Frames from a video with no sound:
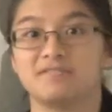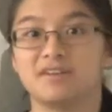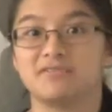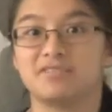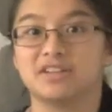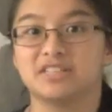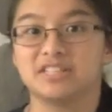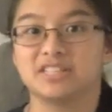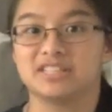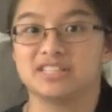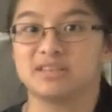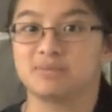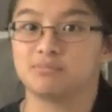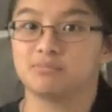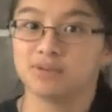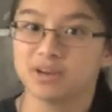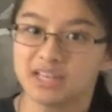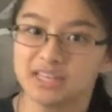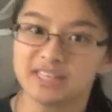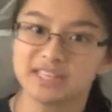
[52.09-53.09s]
favorite Disney
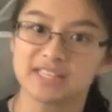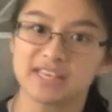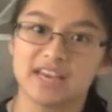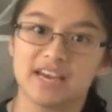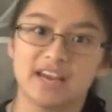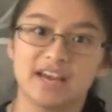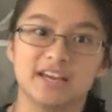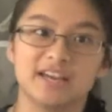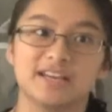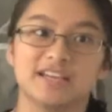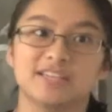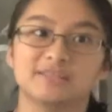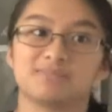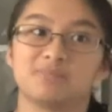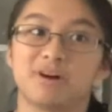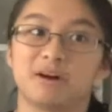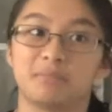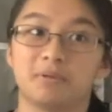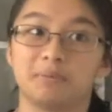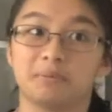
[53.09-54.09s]
prince is
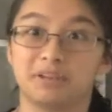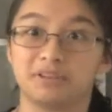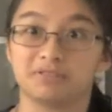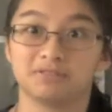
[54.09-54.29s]
probably